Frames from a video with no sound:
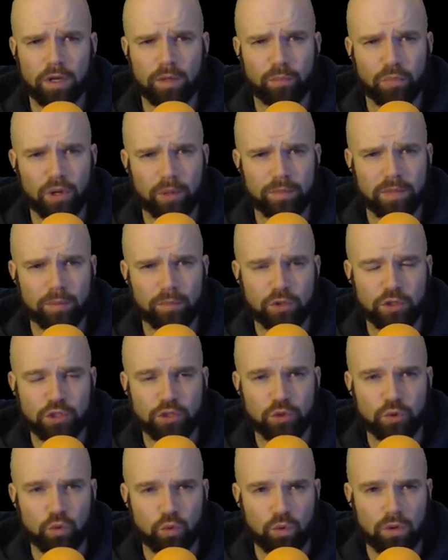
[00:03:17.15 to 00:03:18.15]
Problem number
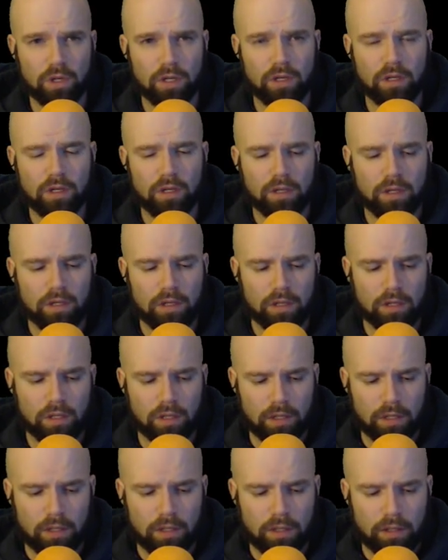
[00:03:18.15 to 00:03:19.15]
two,
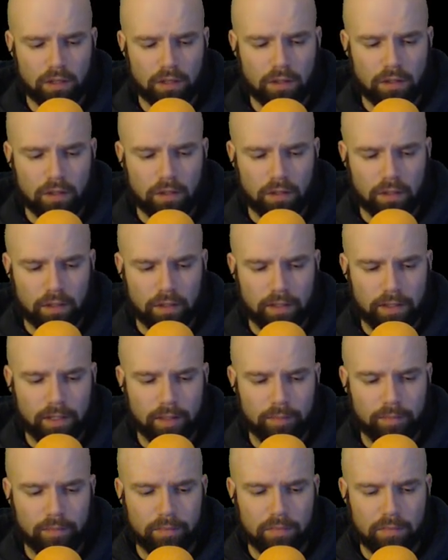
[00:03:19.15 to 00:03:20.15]

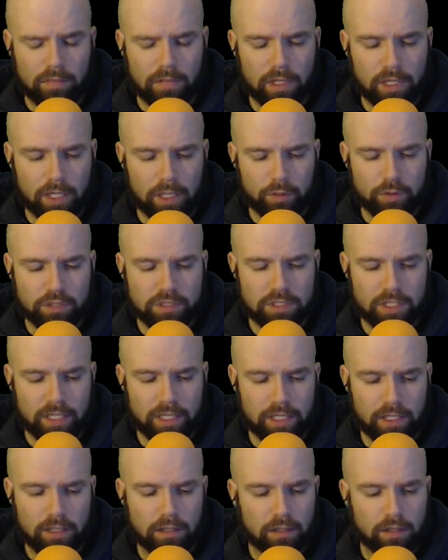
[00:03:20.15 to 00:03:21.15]
um, like I was
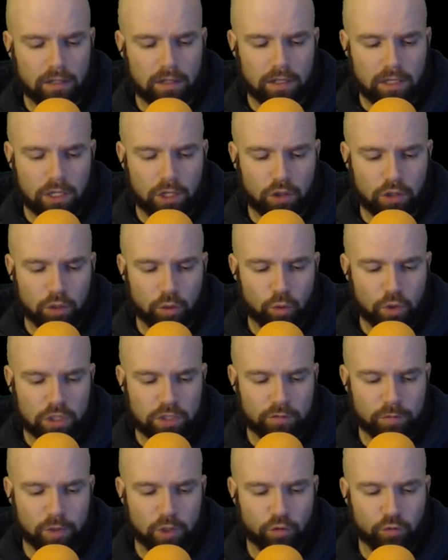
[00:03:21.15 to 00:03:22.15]
saying, it only works
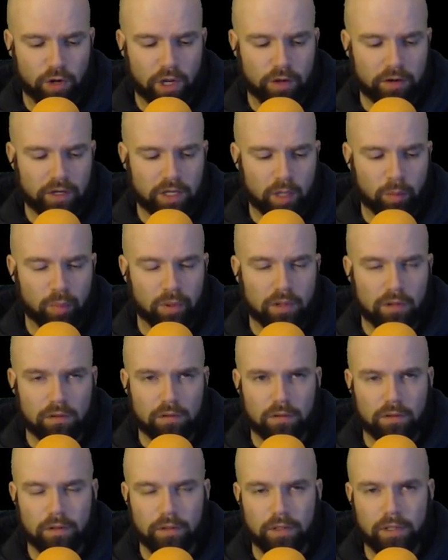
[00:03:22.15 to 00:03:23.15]
from the ground up,
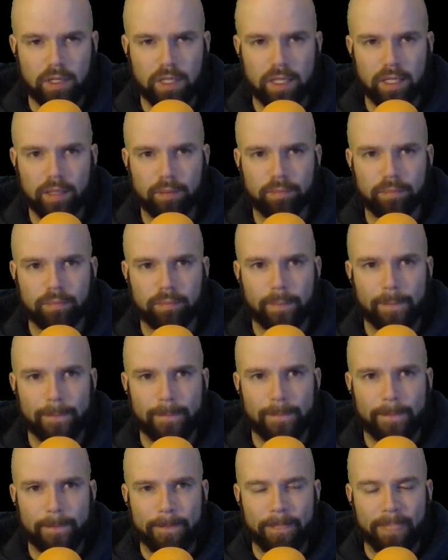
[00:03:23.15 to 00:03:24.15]
um,
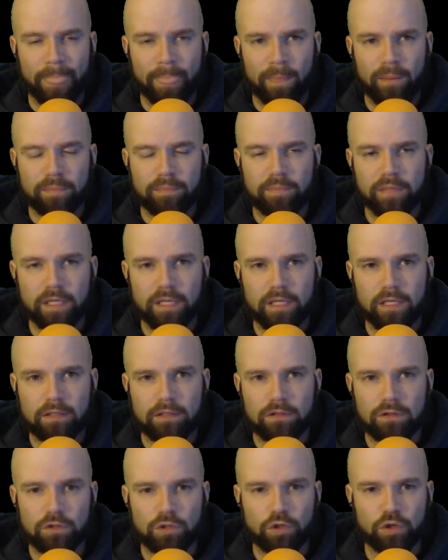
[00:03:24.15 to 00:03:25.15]
meaning
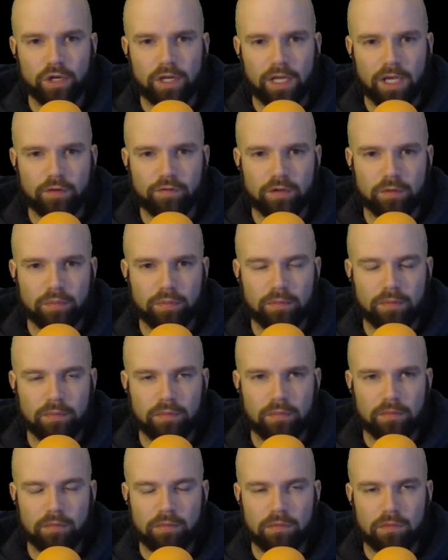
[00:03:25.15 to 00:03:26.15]
you're gonna have to
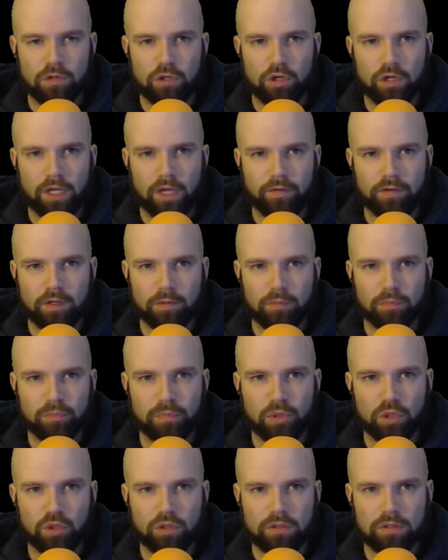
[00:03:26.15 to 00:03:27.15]
you're gonna have to
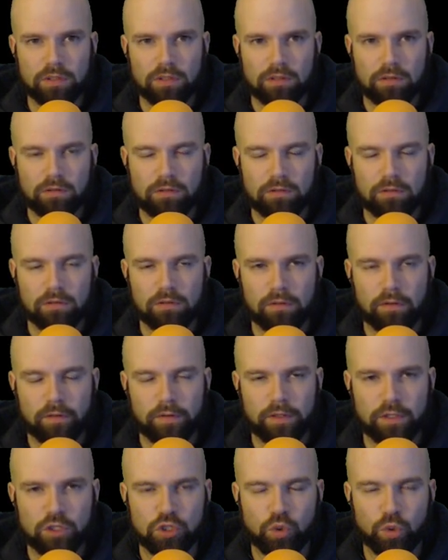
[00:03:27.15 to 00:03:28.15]
build
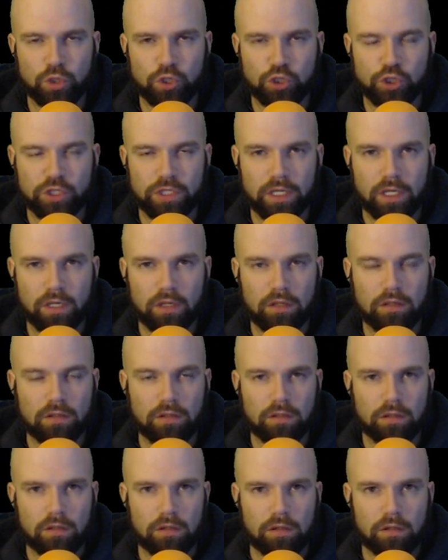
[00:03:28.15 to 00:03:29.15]
this Twitch channel
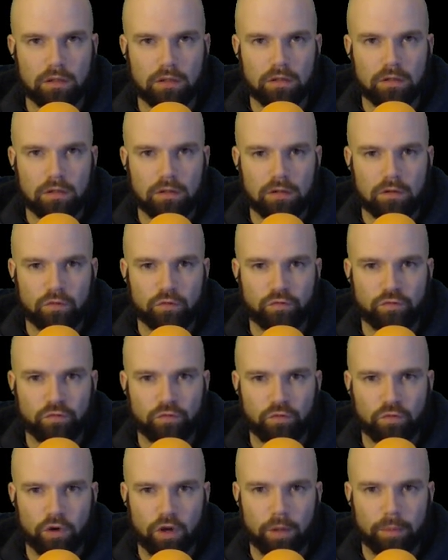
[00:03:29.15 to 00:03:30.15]

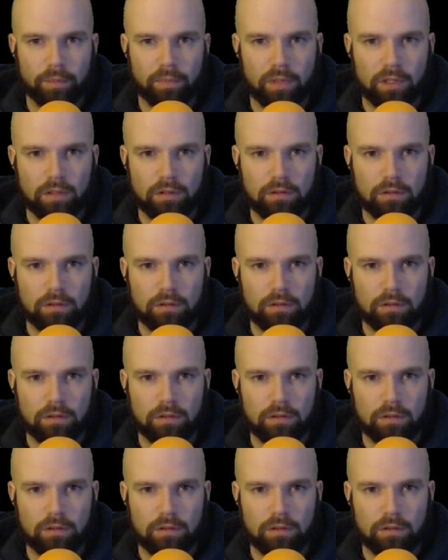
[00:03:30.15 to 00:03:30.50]
from